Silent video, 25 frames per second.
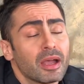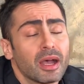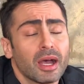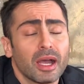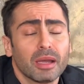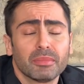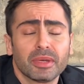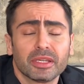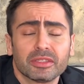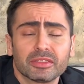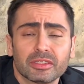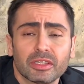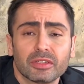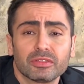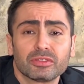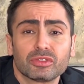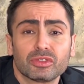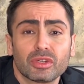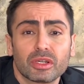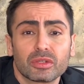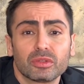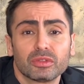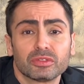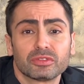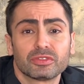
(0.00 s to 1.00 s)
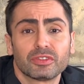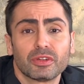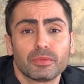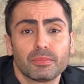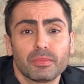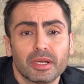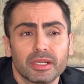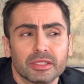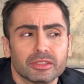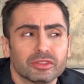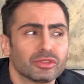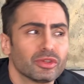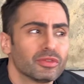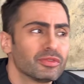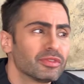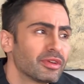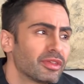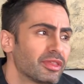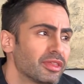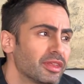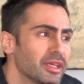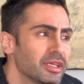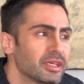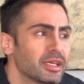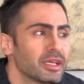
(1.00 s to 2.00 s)
I myself struggled for months
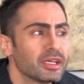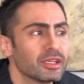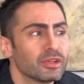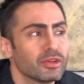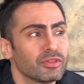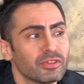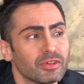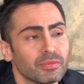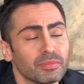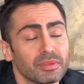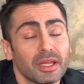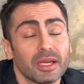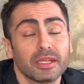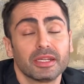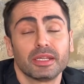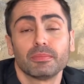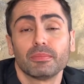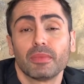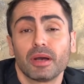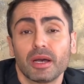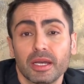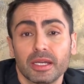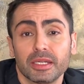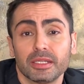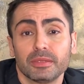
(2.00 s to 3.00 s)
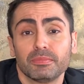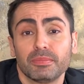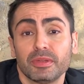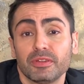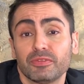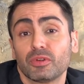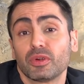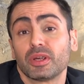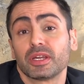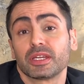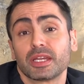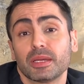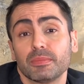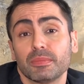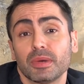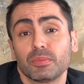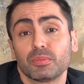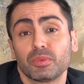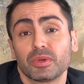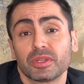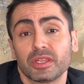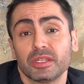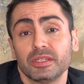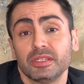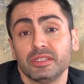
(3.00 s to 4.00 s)
overthinking and overplanning mine before I came
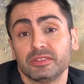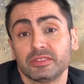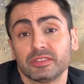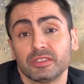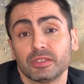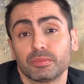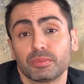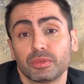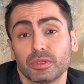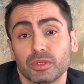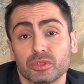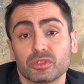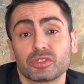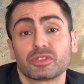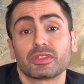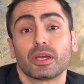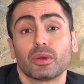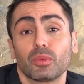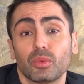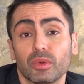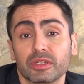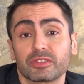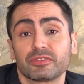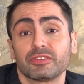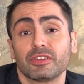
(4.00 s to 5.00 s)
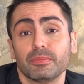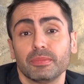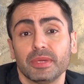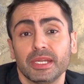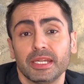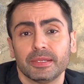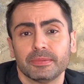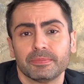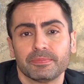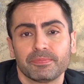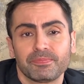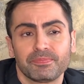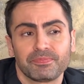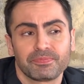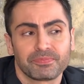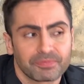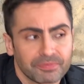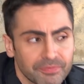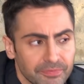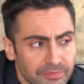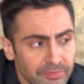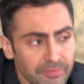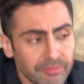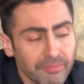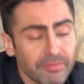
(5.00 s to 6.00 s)
up with an easy approach that worked for me.
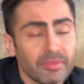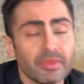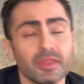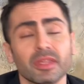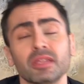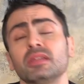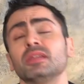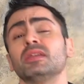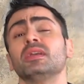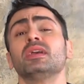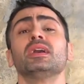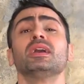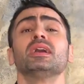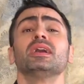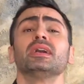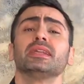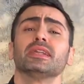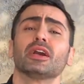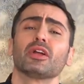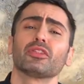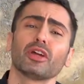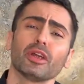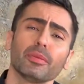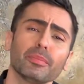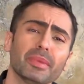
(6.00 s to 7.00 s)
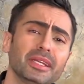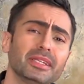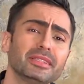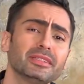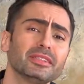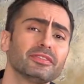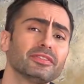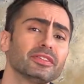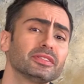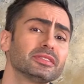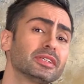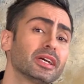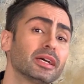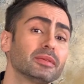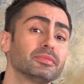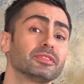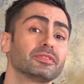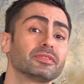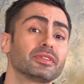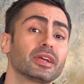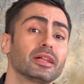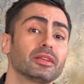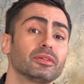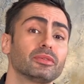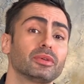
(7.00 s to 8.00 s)
Now, there are many different types
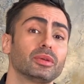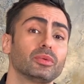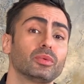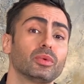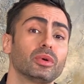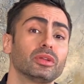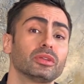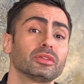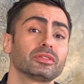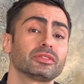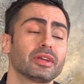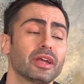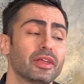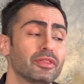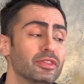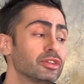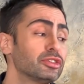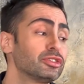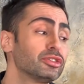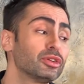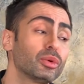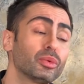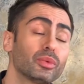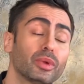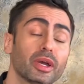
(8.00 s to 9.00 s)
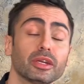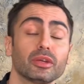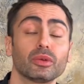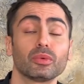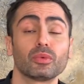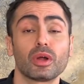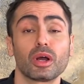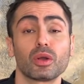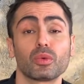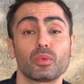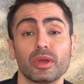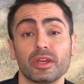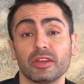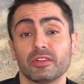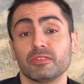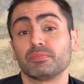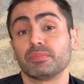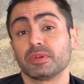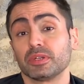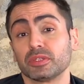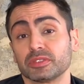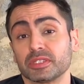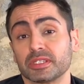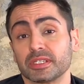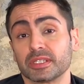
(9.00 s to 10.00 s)
of gallery walls, and there's no right or wrong way of
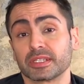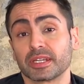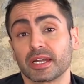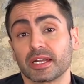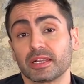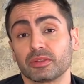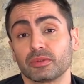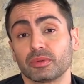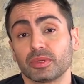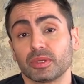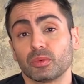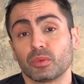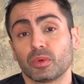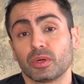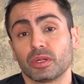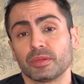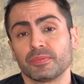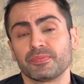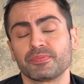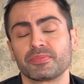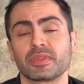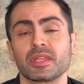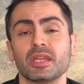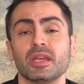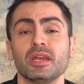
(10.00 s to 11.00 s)
building a gallery wall.